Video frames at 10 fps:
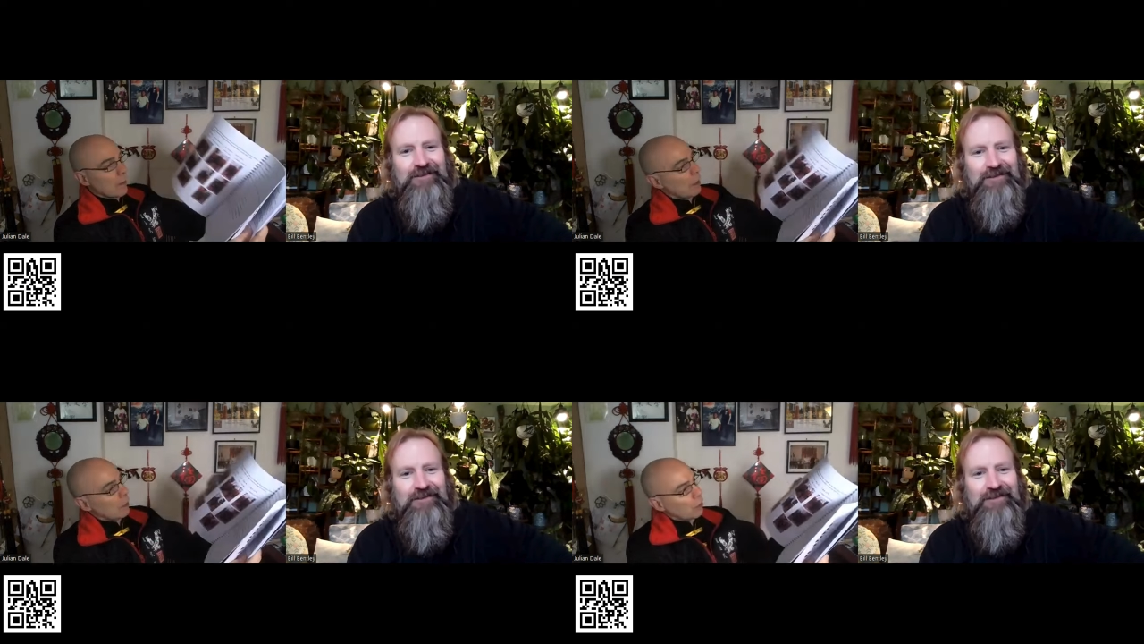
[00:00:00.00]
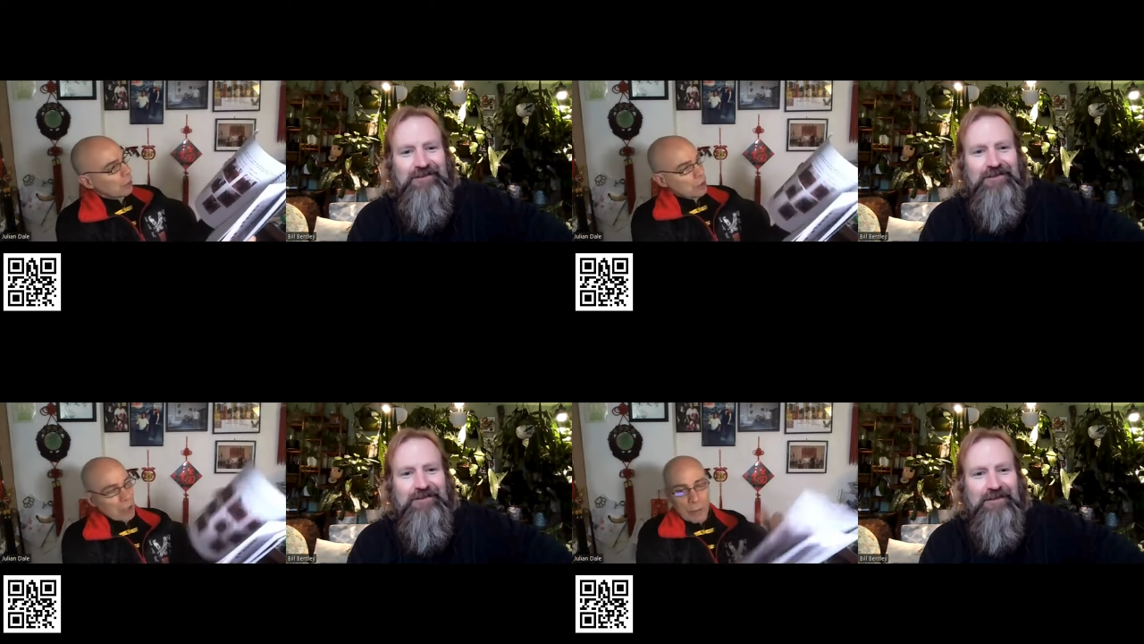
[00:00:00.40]
Speaker 1: a lot of the
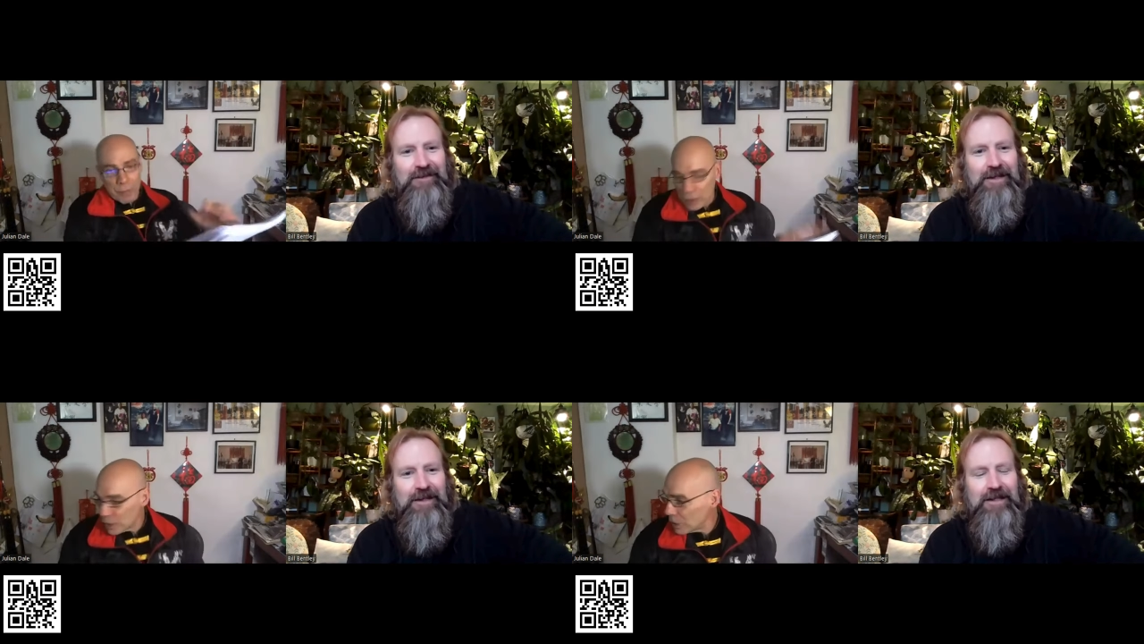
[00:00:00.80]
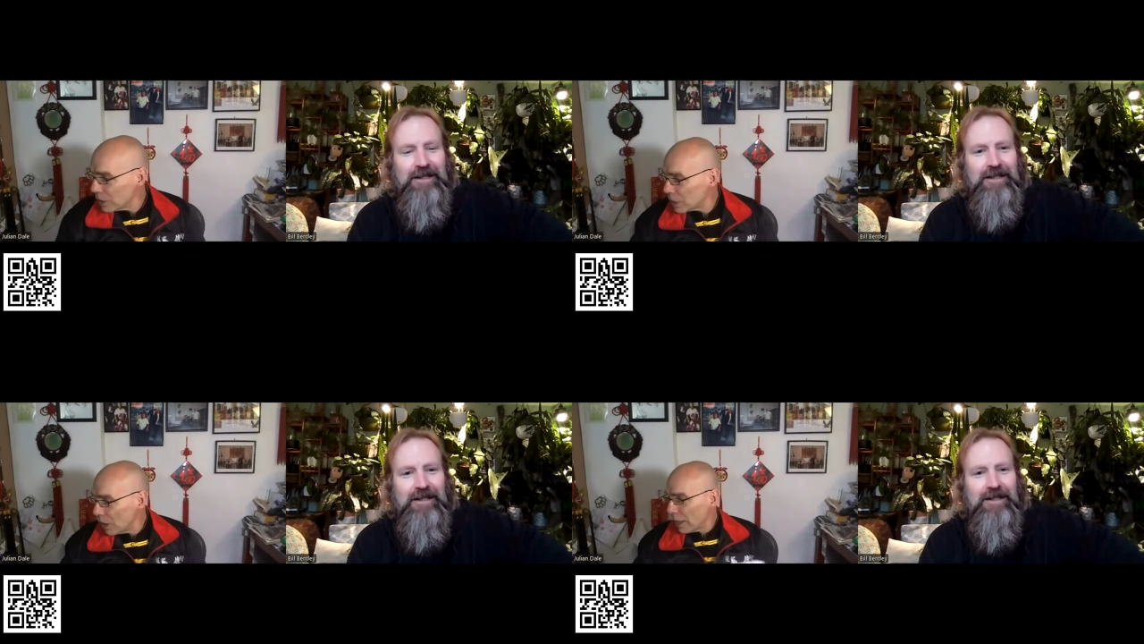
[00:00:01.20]
stuff is
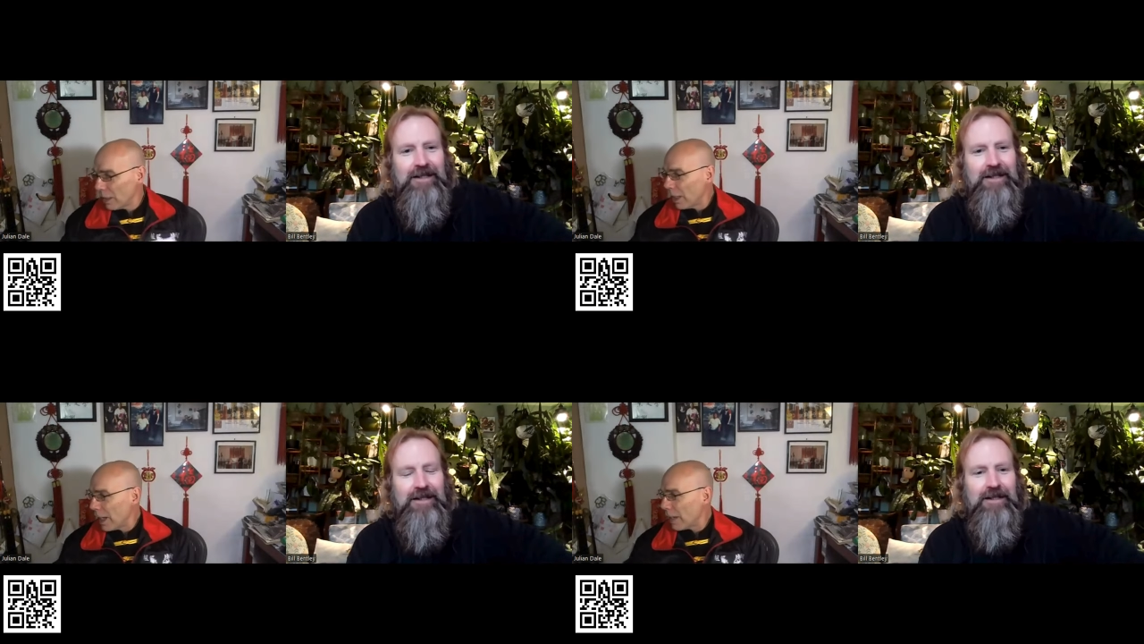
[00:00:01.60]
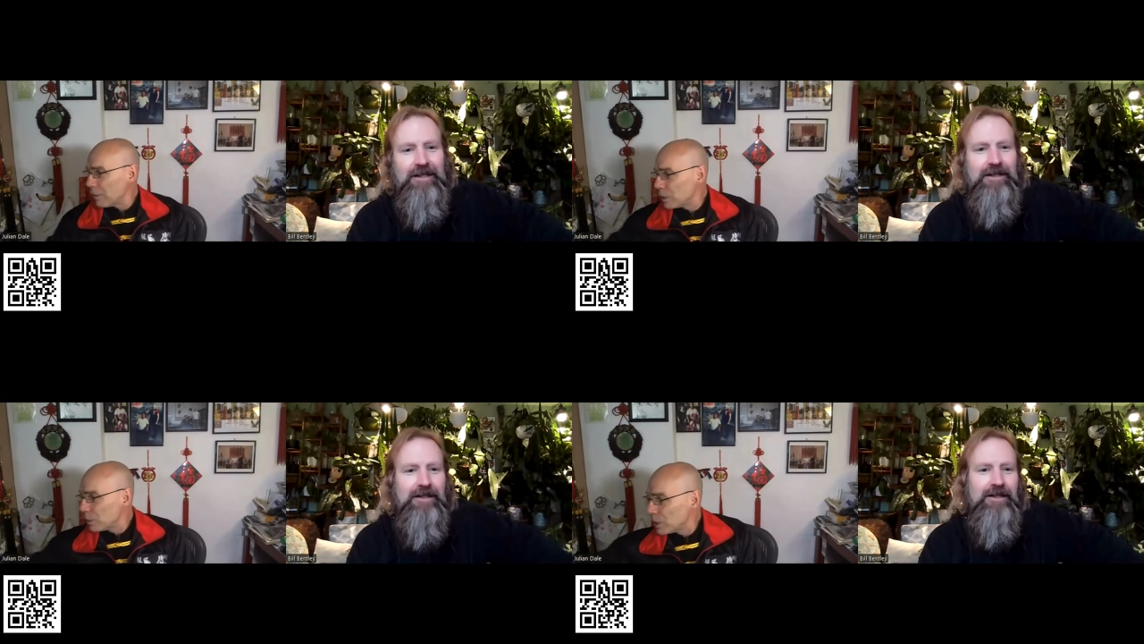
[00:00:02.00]
is I, I have
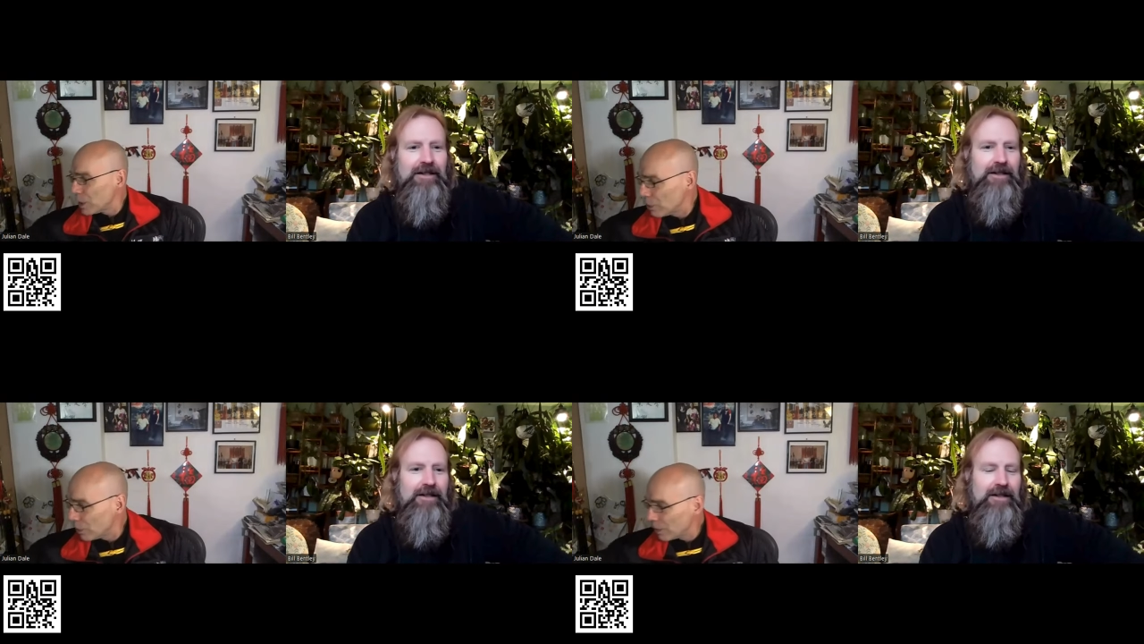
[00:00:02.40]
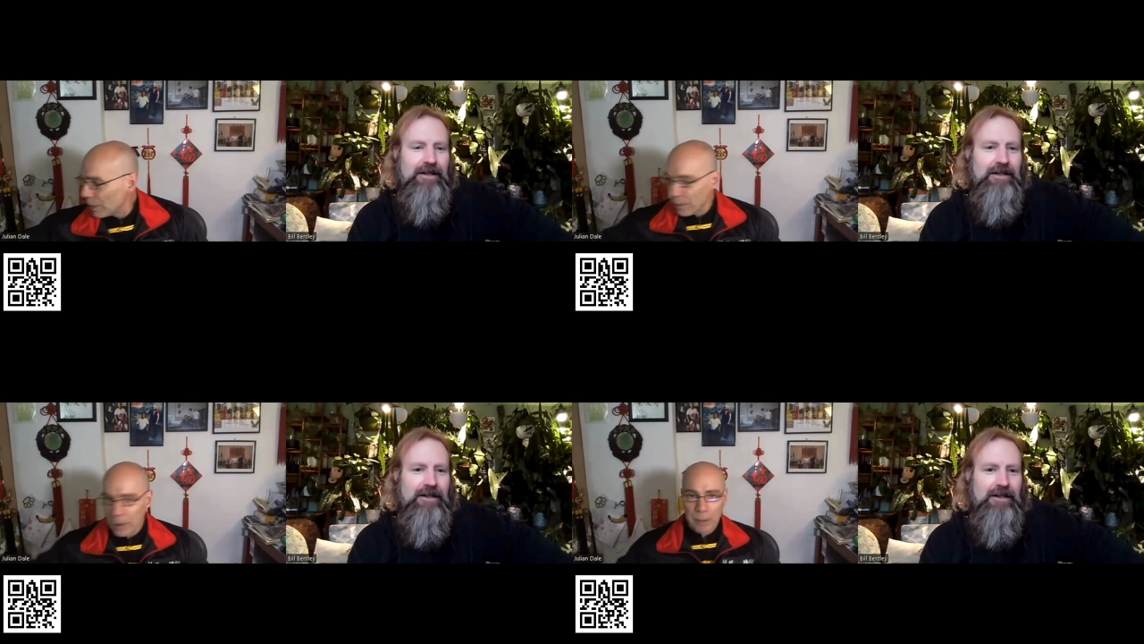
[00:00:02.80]
this material,
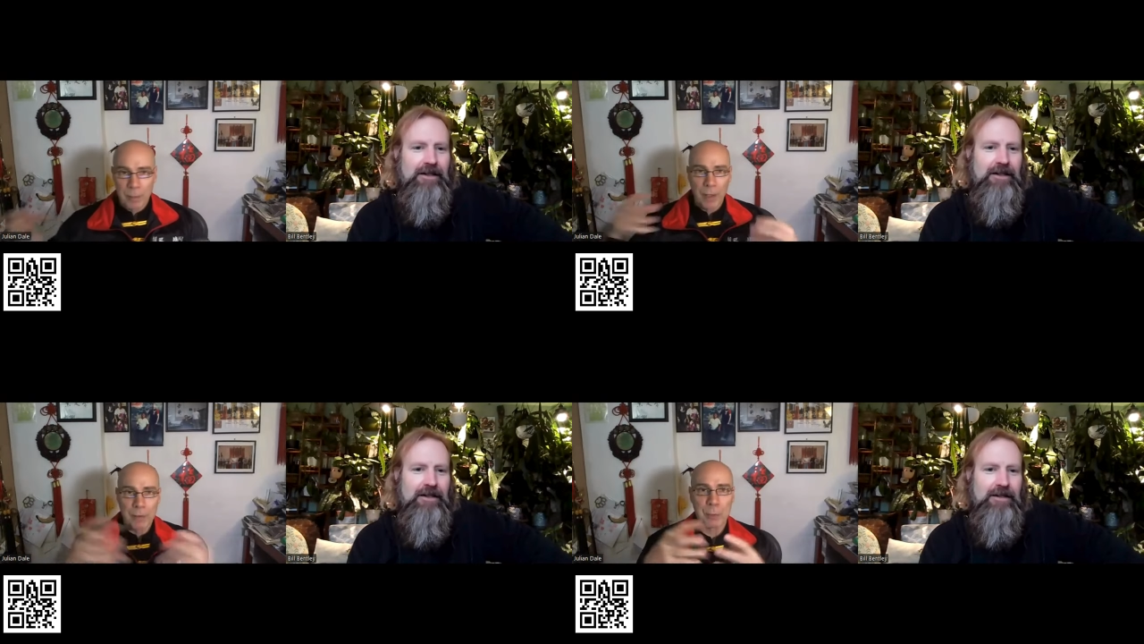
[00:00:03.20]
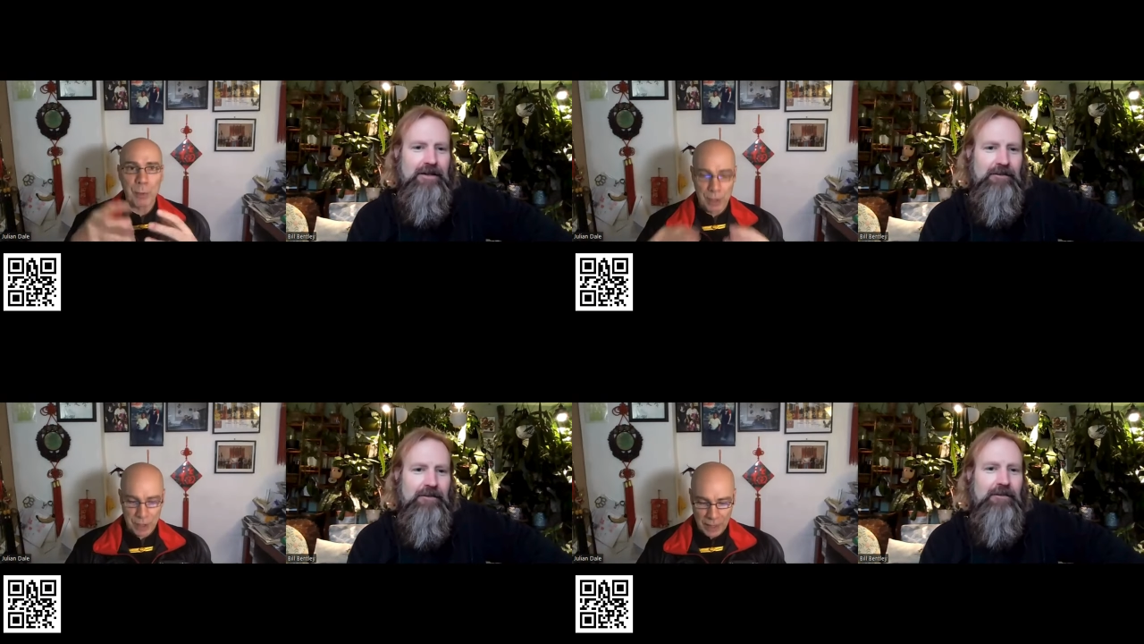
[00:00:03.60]
uh, but I've just put
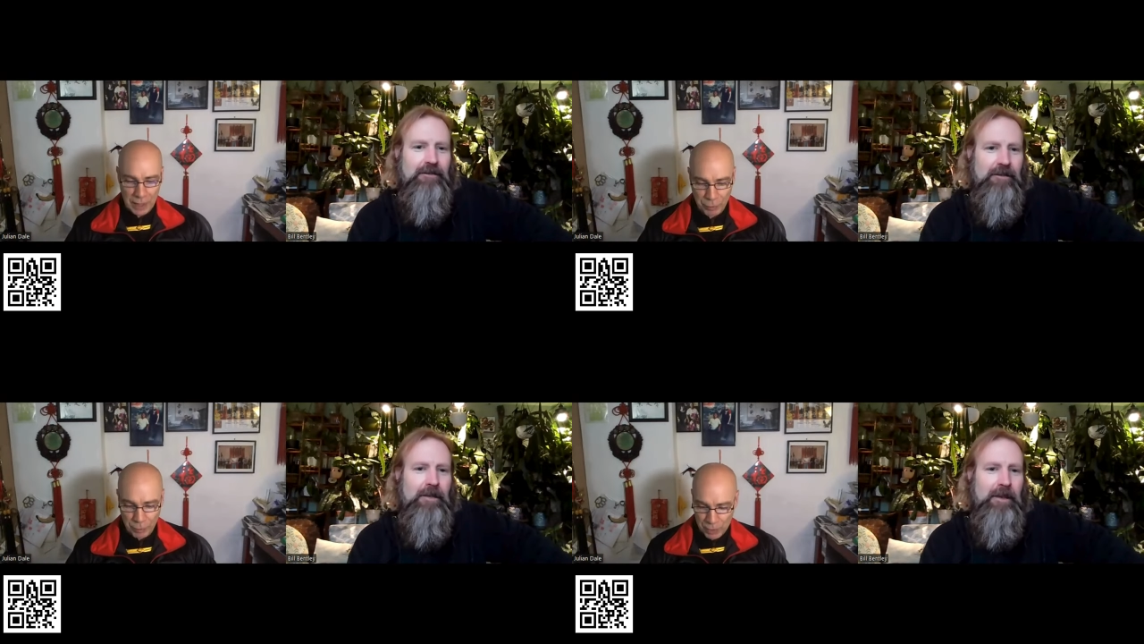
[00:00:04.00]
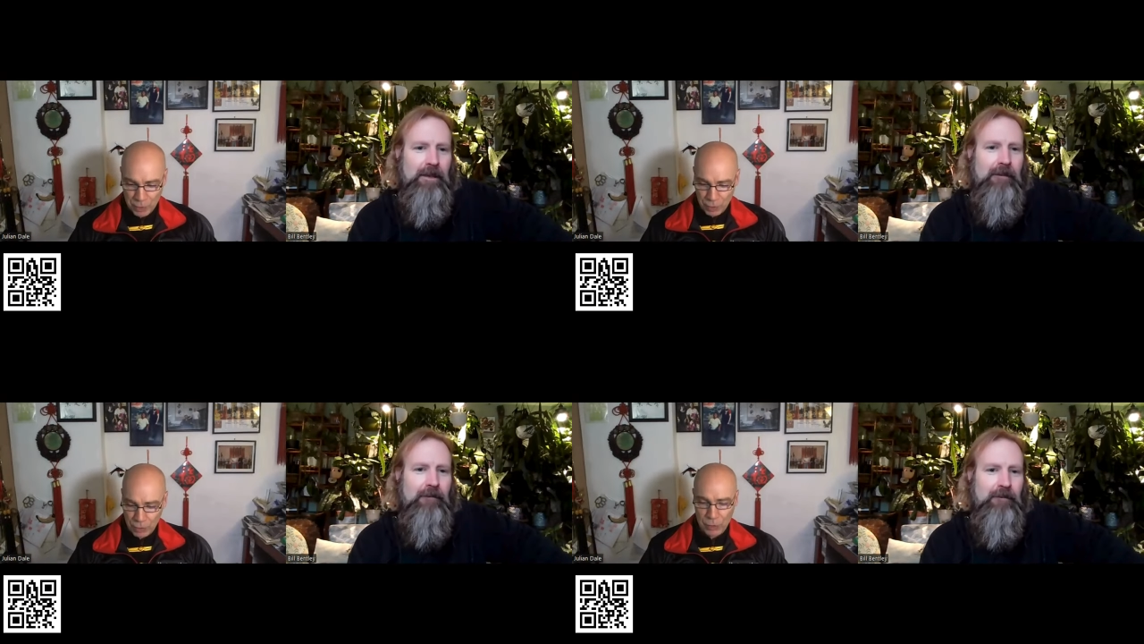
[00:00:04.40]
it together for my
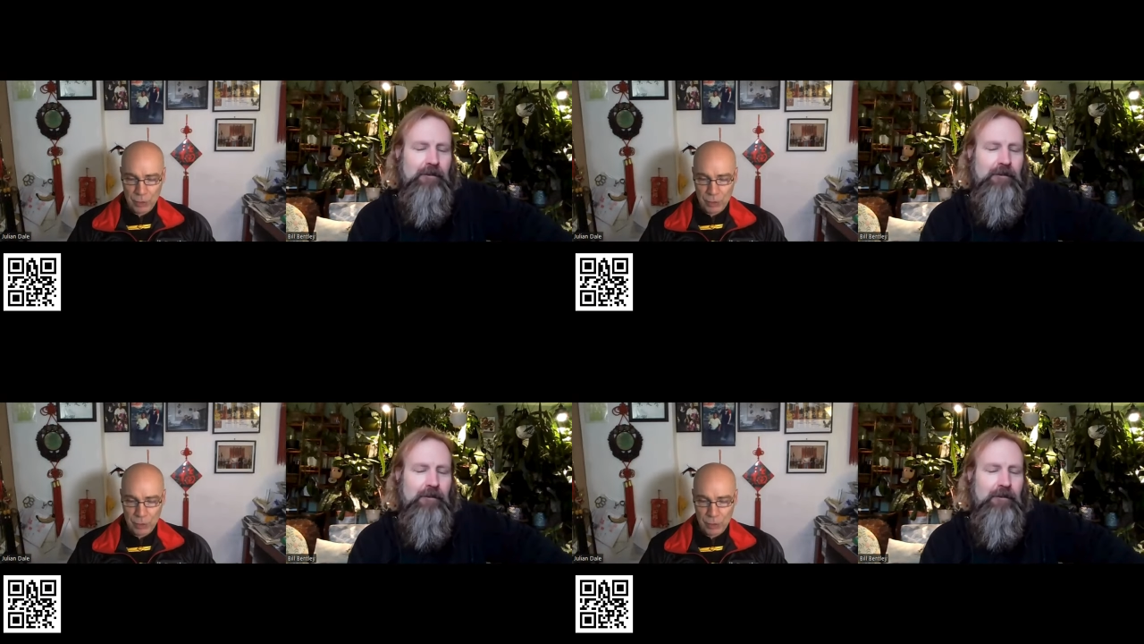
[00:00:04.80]
students.